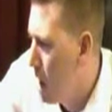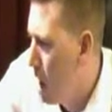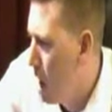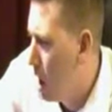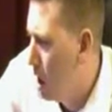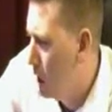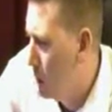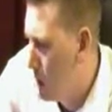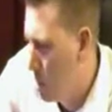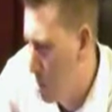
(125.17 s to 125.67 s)

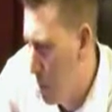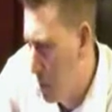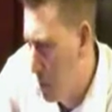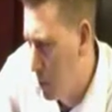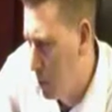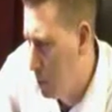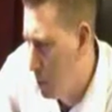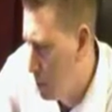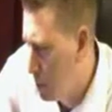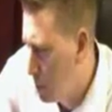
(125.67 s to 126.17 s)
Our tip
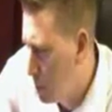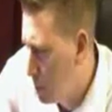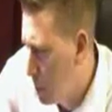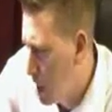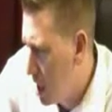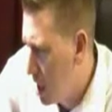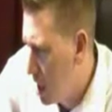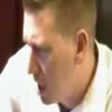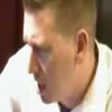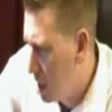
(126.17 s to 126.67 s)
number
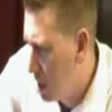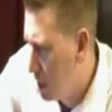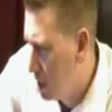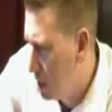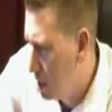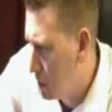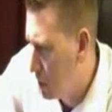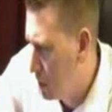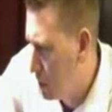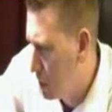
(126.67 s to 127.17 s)
2
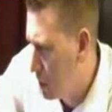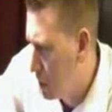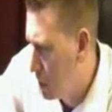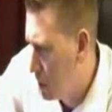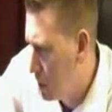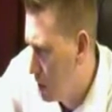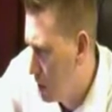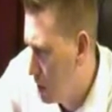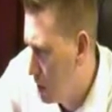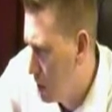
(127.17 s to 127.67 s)
is
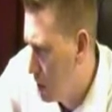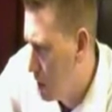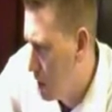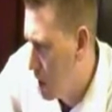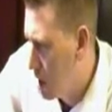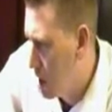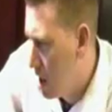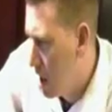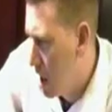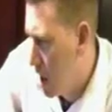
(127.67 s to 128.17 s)

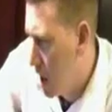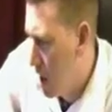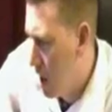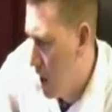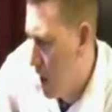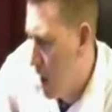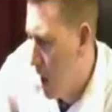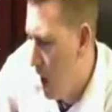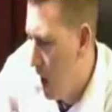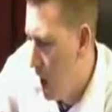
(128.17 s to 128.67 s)

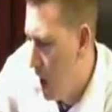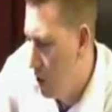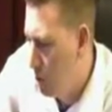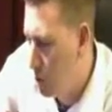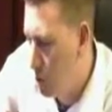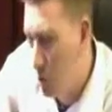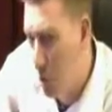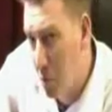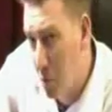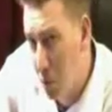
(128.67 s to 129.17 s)

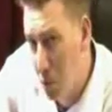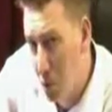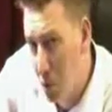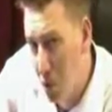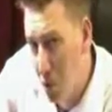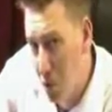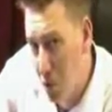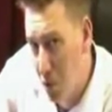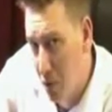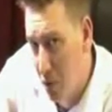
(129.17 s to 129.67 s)
how to
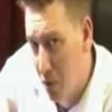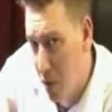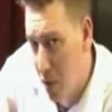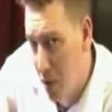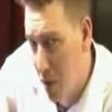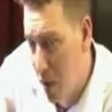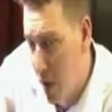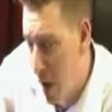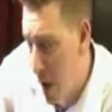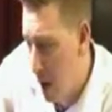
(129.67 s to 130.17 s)
improve.
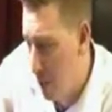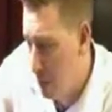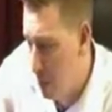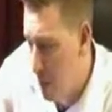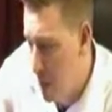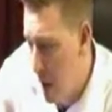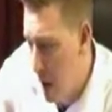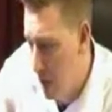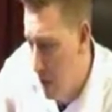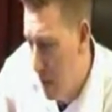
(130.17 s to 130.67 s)

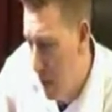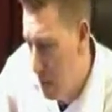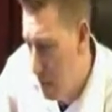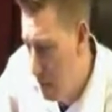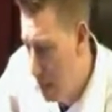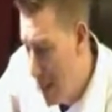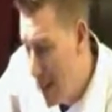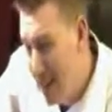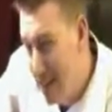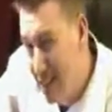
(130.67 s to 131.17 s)
After you have
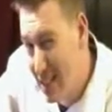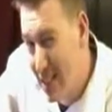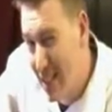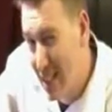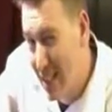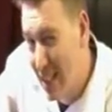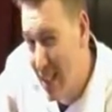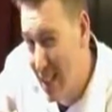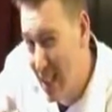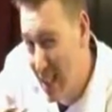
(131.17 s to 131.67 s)
that
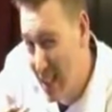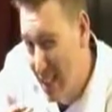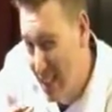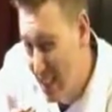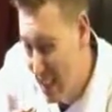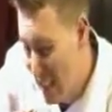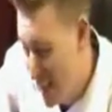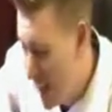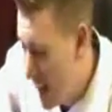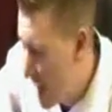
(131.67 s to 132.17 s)
basic
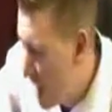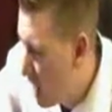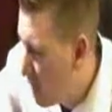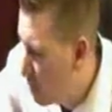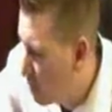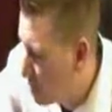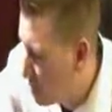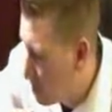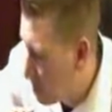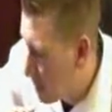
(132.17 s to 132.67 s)

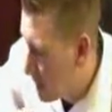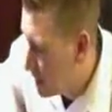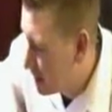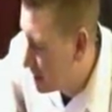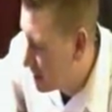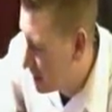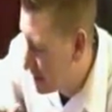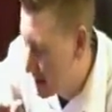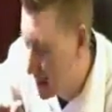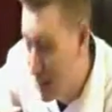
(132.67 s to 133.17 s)
layout, the
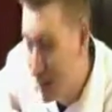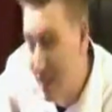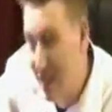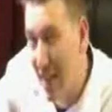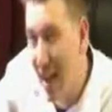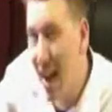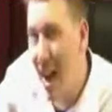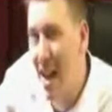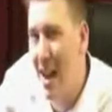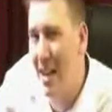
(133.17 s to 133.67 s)
basic
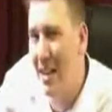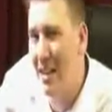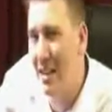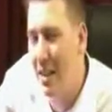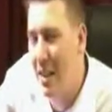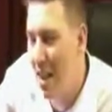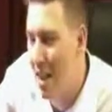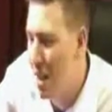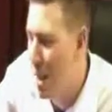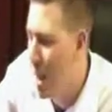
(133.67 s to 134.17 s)

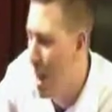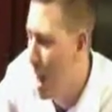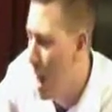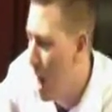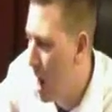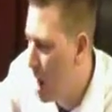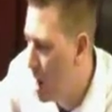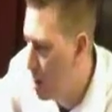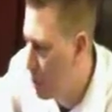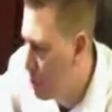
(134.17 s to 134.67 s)
design,
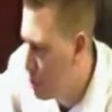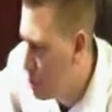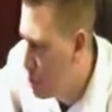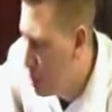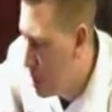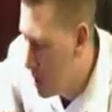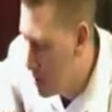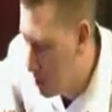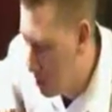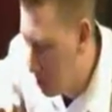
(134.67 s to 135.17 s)
how do
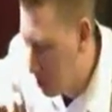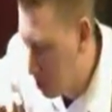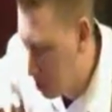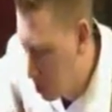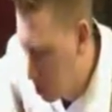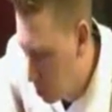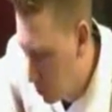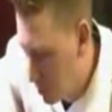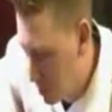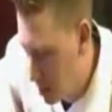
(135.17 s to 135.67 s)
you
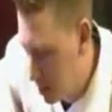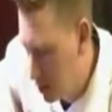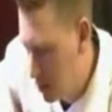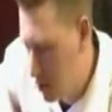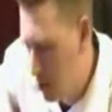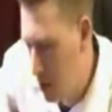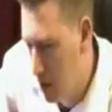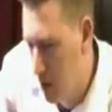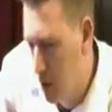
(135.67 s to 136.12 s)
improve it?